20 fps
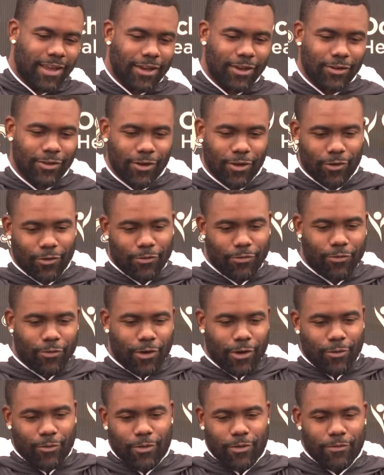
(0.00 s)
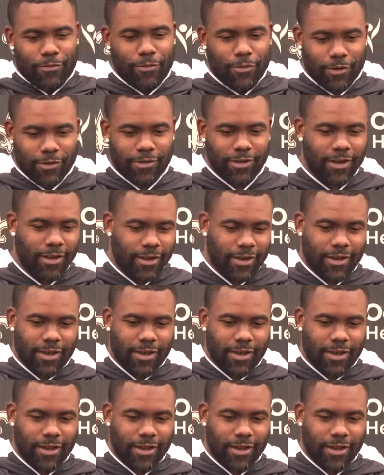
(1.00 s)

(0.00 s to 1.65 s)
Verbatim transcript: like, you know, the forty-one fourteen,